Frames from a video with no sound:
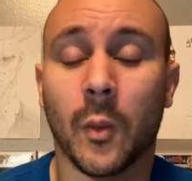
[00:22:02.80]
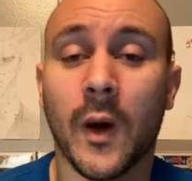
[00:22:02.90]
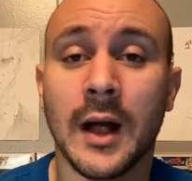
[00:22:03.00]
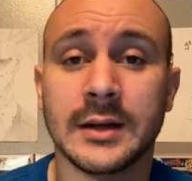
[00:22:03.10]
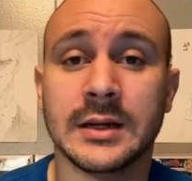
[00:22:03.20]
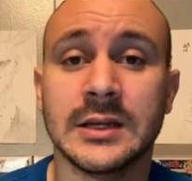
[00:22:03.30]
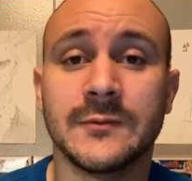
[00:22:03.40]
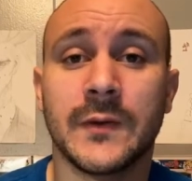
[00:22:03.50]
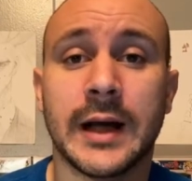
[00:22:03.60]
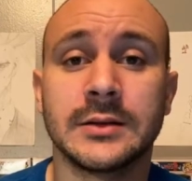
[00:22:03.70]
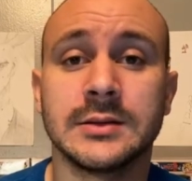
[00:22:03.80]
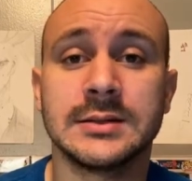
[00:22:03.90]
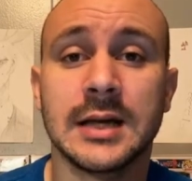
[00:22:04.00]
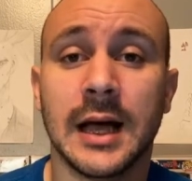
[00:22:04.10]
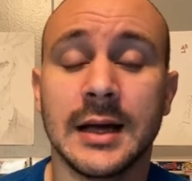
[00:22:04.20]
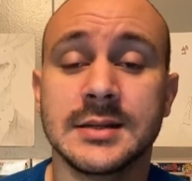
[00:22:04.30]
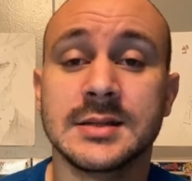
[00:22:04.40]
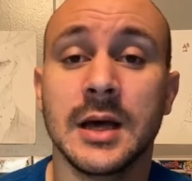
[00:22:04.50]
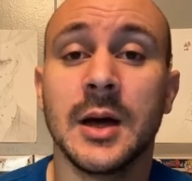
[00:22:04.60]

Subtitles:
Wand, and he finally does.